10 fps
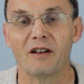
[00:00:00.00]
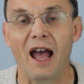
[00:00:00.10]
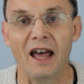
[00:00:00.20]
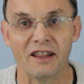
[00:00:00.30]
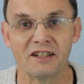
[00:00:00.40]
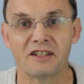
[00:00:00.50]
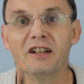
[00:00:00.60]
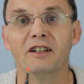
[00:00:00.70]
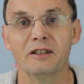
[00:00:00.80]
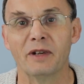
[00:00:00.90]
at the
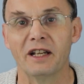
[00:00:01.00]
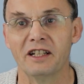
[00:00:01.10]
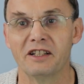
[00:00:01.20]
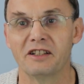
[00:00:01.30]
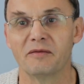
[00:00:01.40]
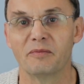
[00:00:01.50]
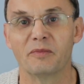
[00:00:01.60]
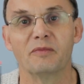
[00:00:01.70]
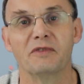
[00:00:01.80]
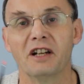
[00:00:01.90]
time it
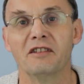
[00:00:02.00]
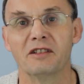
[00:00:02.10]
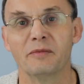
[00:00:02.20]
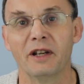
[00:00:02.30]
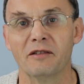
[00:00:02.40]
showed to me,